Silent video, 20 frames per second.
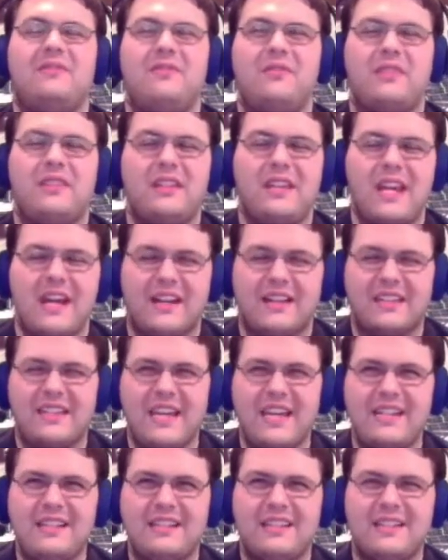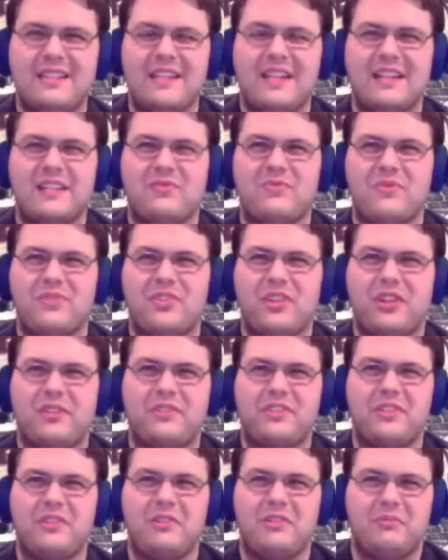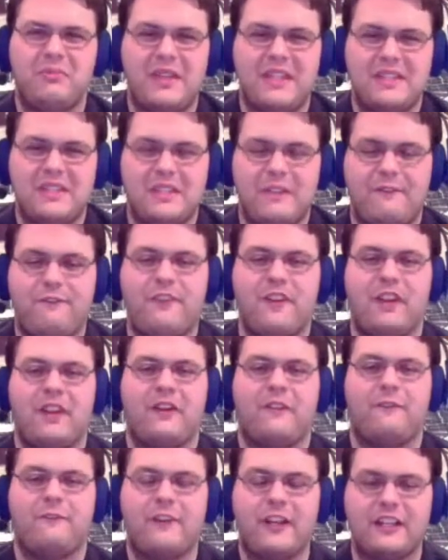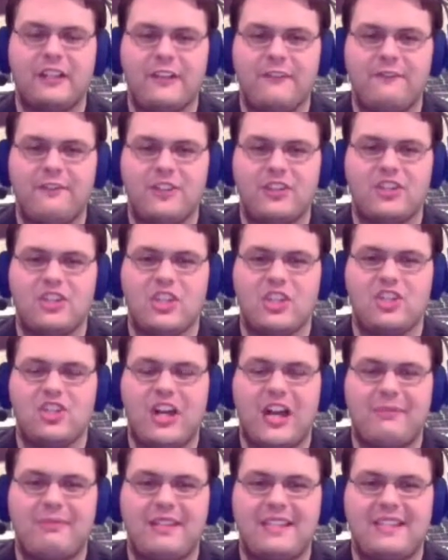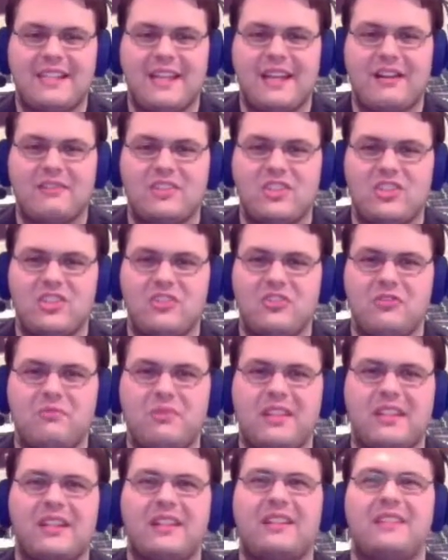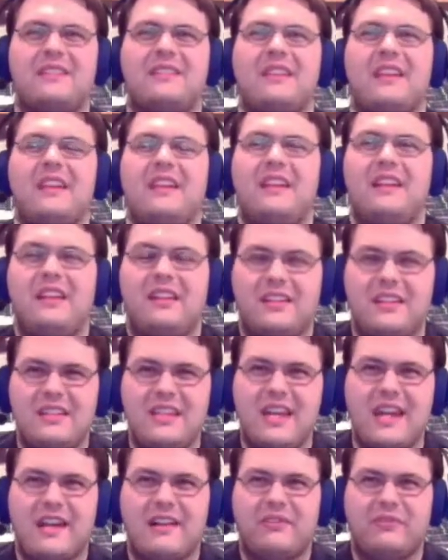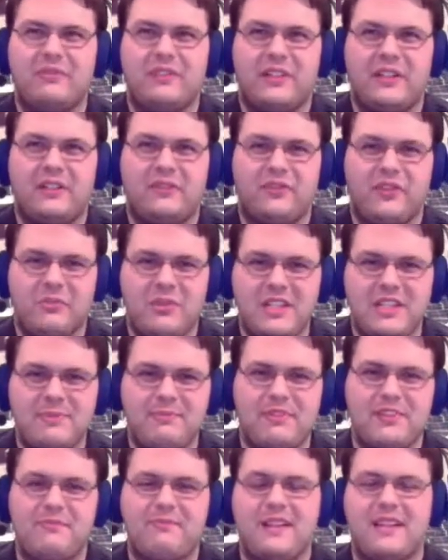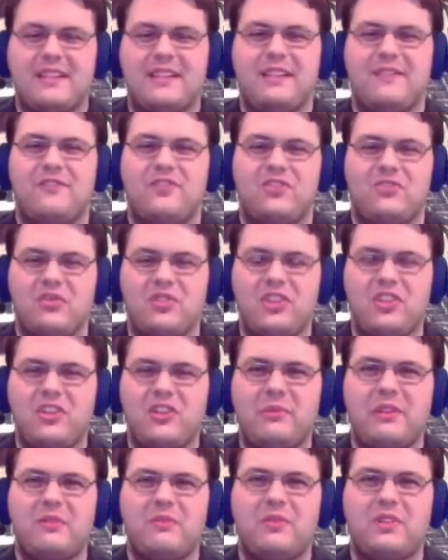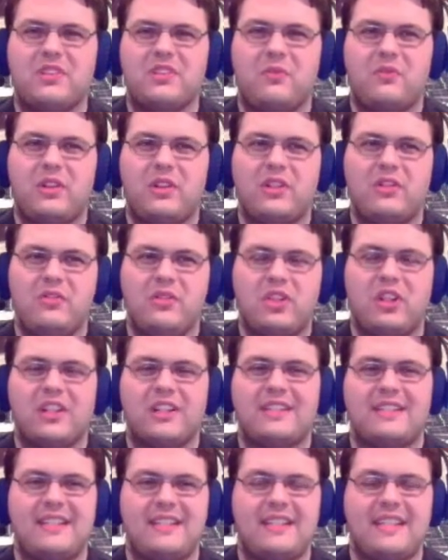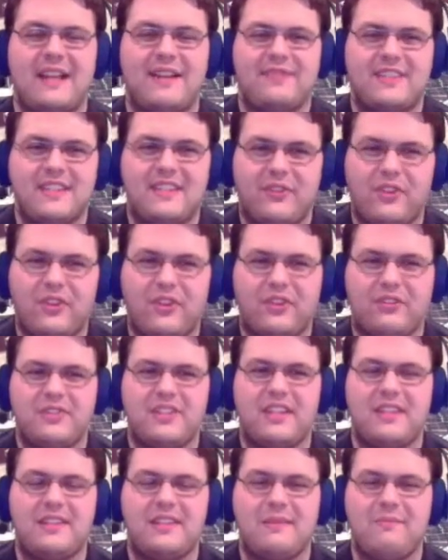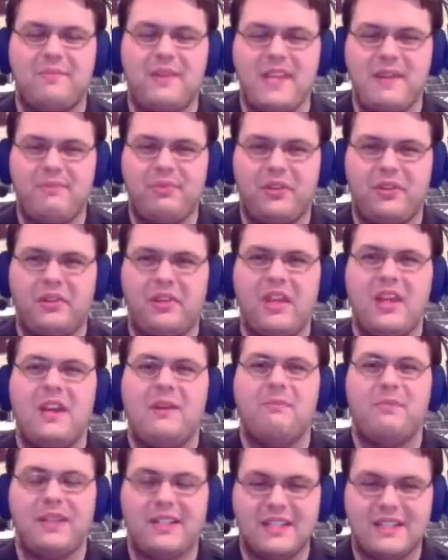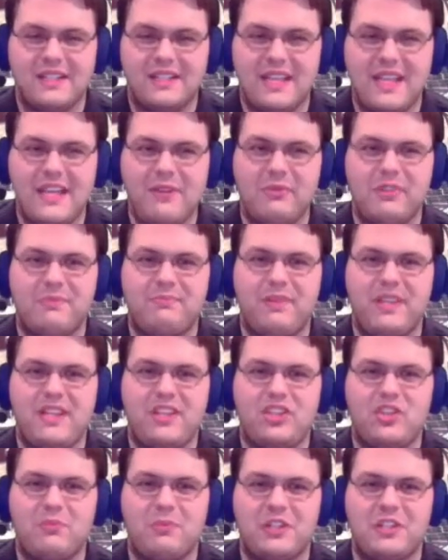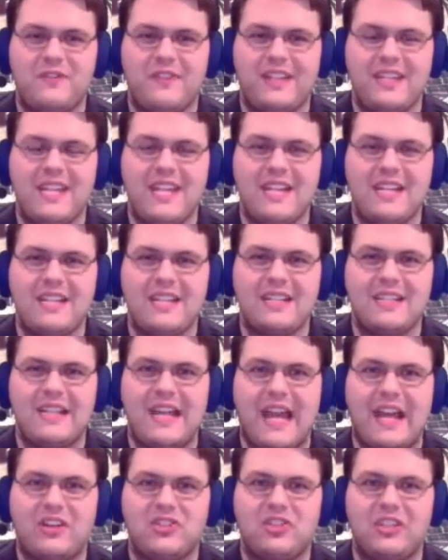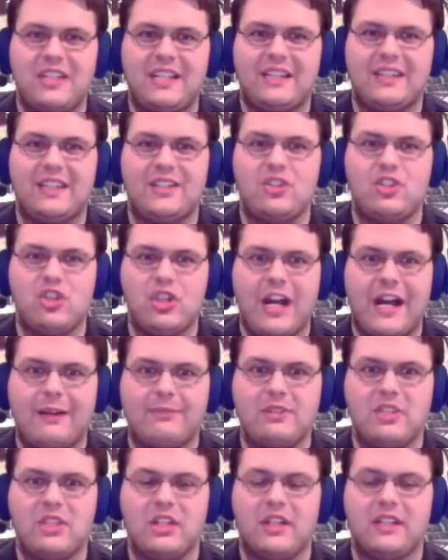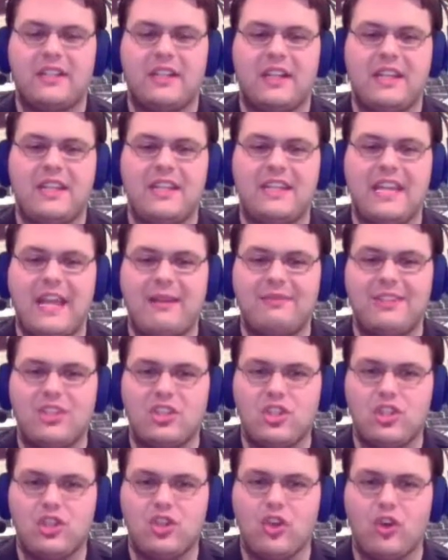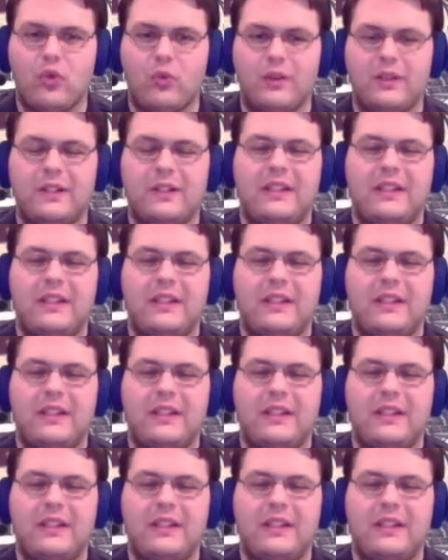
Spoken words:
yeah, Gates has resolved to basically finally finish the job he set out to do because, yeah, from his perspective, Tsukuyomi was the one who caused the deaths of all those innocent people because he was being too much of an idiot to actually get the job done that he came to do.